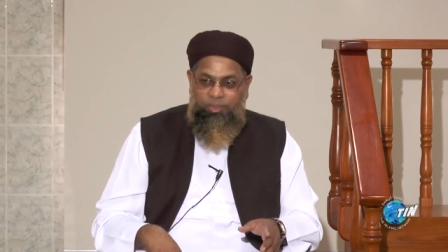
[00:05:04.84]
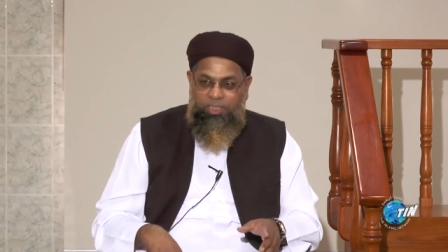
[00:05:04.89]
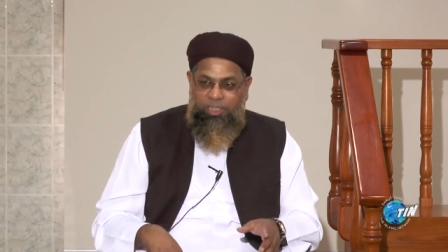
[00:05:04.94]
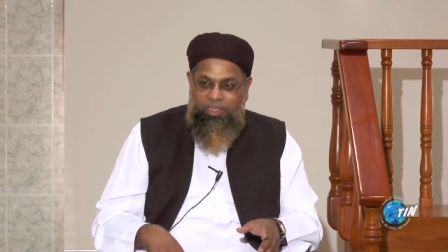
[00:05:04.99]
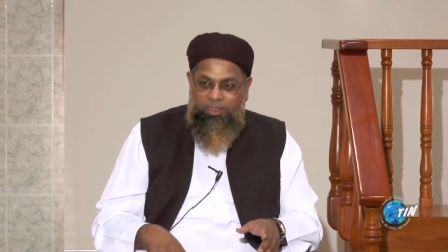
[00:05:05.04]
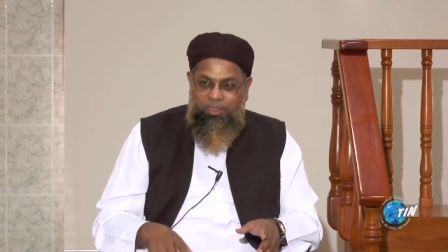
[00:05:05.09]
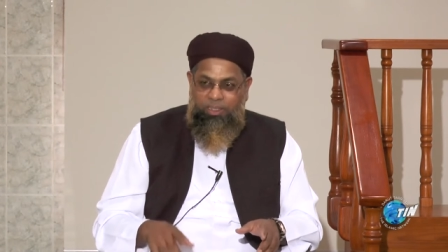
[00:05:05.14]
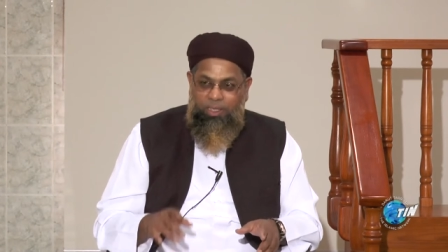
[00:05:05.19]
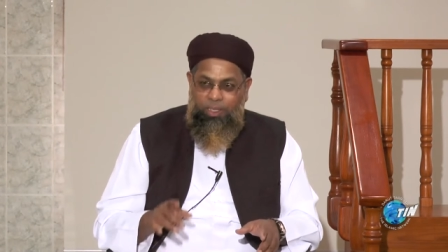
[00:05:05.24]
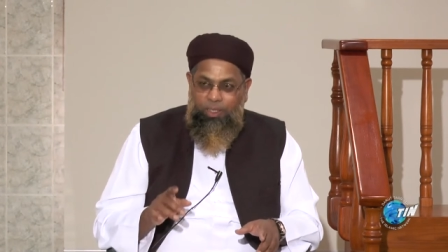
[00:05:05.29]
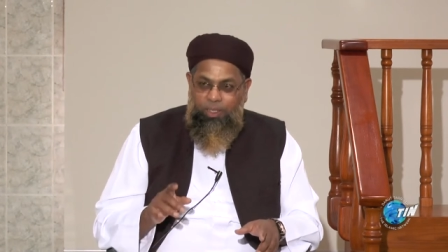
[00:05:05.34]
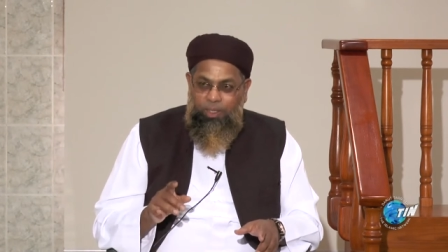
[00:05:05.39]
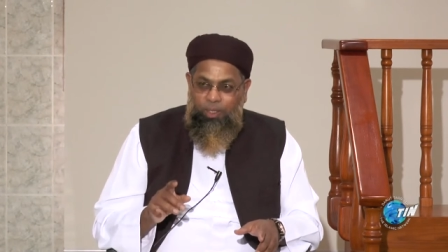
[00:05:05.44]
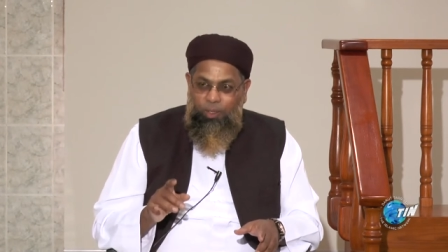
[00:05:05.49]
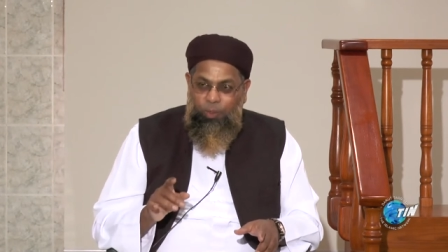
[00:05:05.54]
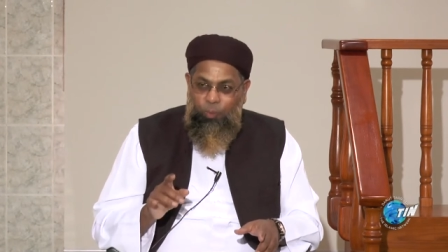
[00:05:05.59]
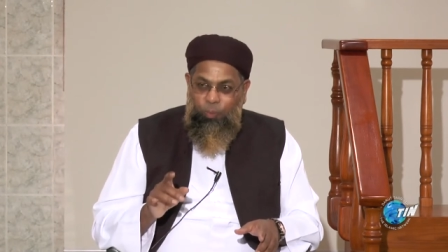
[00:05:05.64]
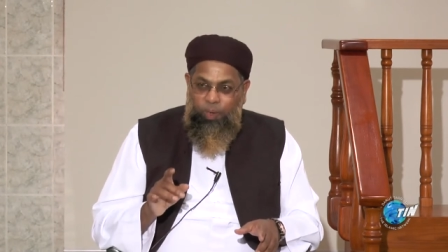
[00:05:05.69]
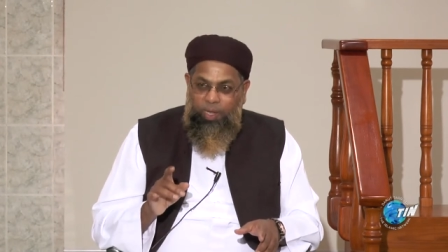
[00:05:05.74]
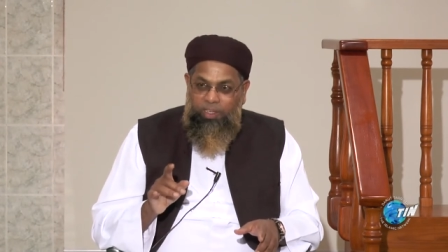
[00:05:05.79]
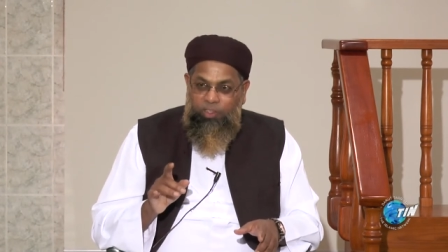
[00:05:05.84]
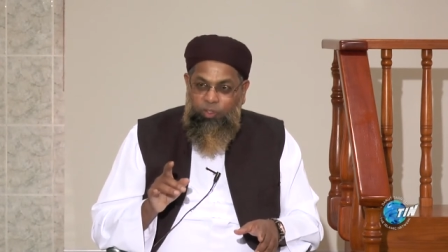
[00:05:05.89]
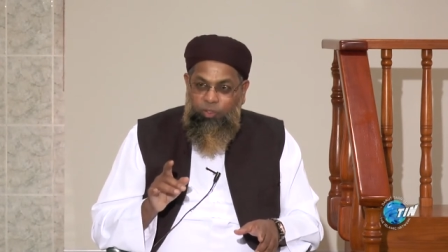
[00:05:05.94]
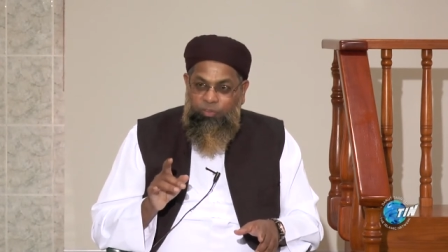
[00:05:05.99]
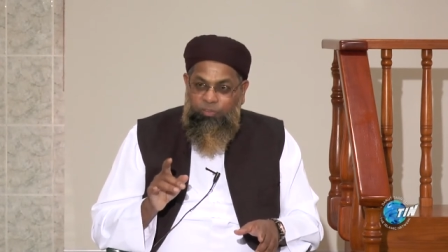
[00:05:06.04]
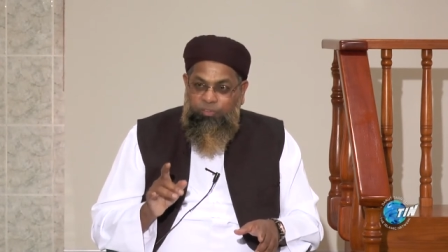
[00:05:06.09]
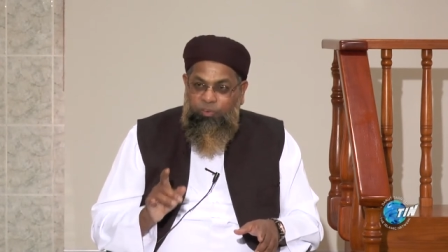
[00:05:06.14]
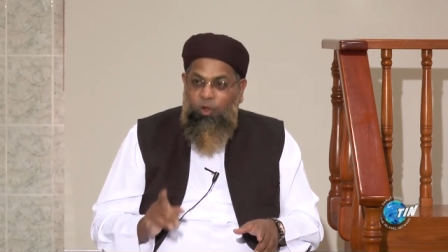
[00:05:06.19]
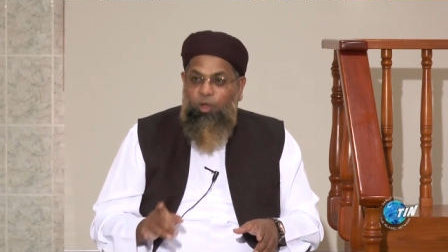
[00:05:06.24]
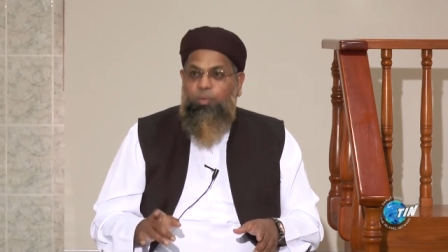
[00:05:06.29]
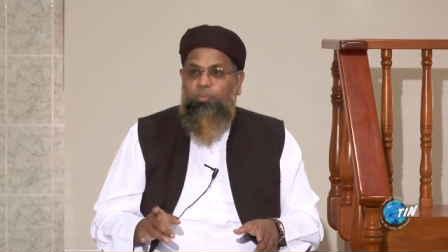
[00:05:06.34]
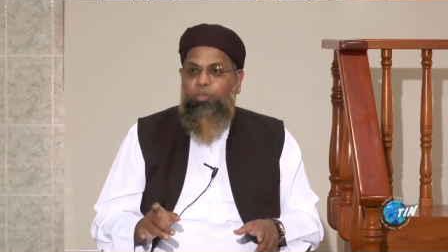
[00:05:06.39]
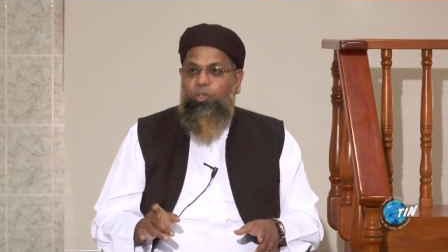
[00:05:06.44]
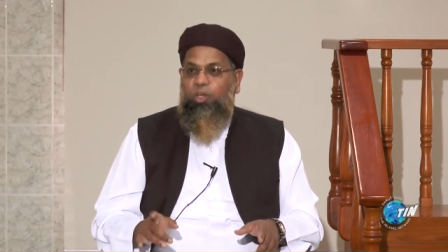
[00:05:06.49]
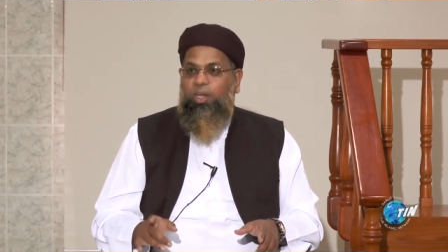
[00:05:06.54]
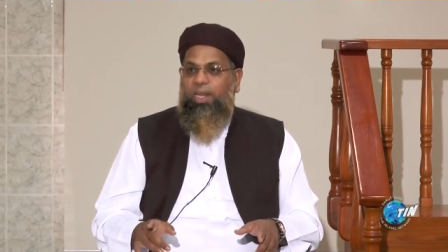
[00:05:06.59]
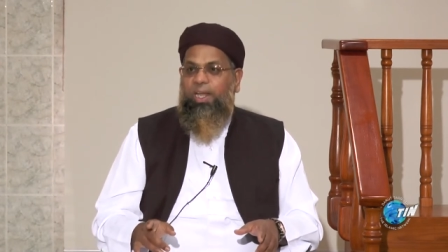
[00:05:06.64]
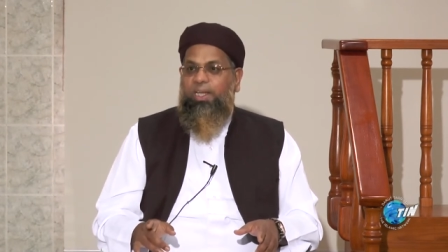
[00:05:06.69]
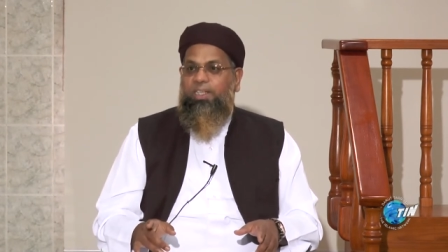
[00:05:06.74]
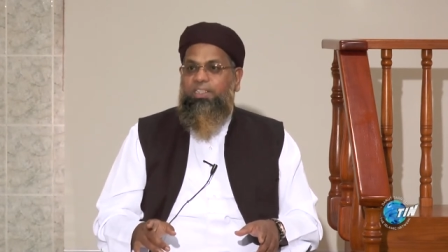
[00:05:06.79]
said, when you form
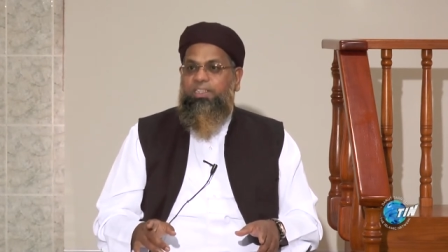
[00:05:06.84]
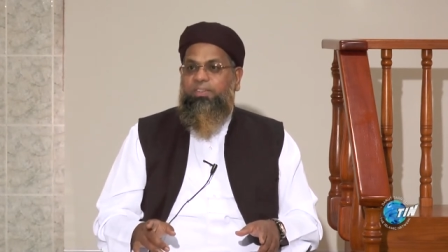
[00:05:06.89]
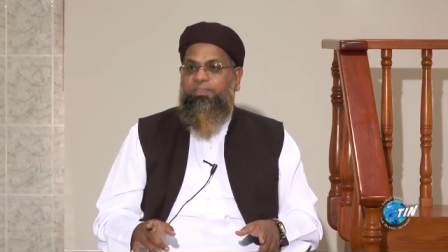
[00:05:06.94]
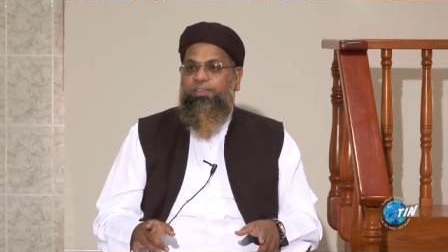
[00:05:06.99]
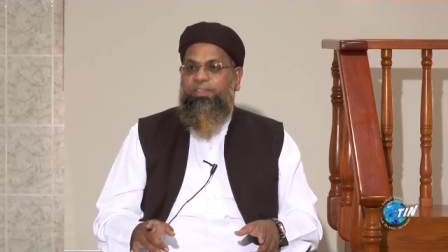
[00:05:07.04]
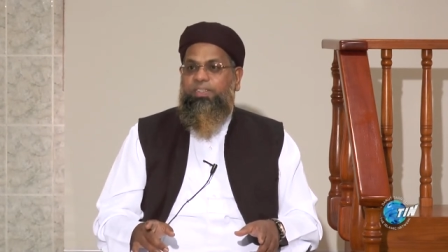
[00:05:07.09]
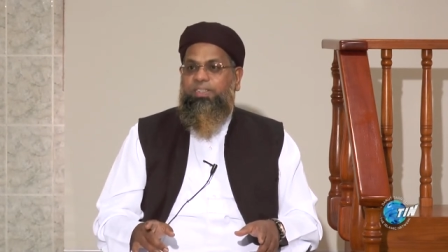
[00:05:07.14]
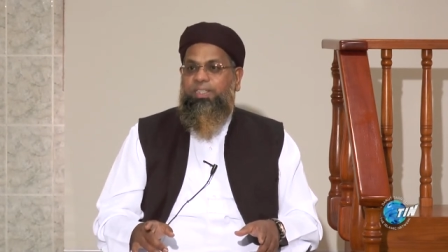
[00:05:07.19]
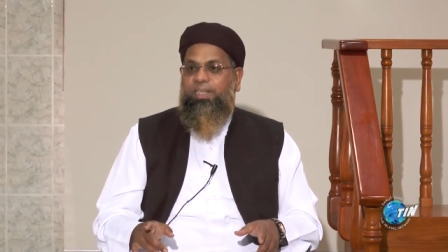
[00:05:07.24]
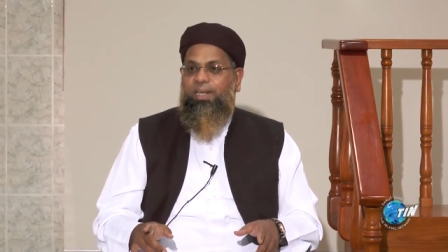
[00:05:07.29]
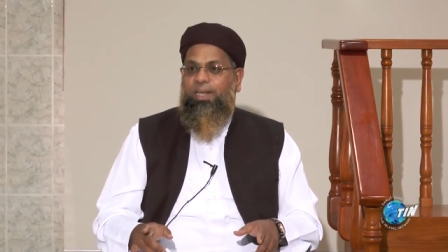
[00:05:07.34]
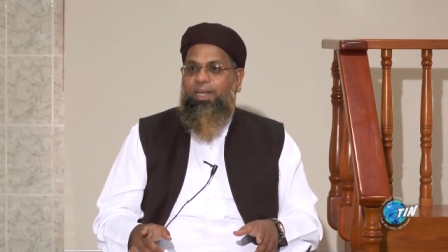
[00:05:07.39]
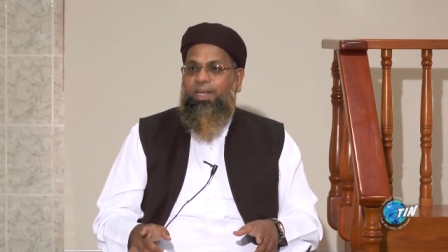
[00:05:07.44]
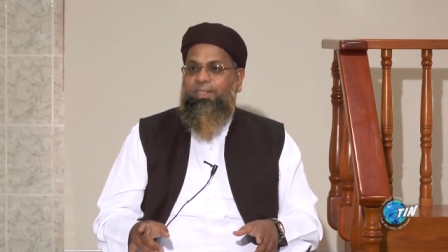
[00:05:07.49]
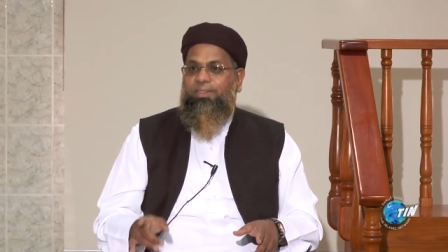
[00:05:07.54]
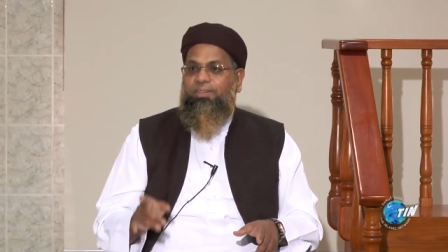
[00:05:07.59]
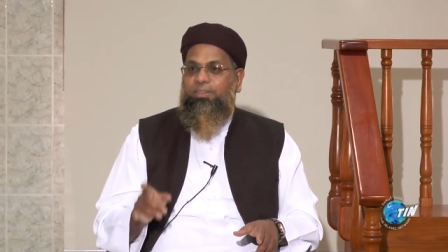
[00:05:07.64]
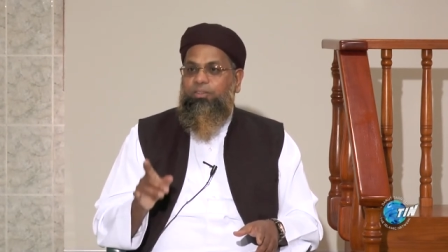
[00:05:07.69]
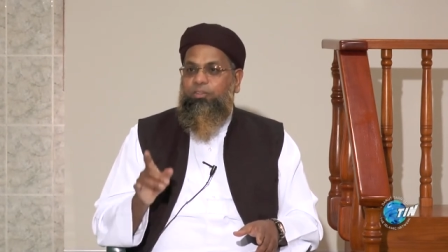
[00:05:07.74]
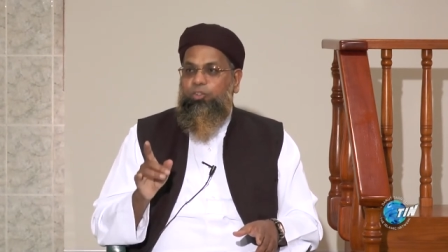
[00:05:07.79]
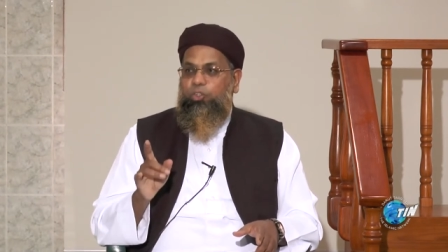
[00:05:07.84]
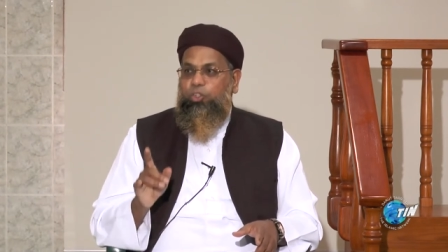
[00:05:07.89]
your lines for salat,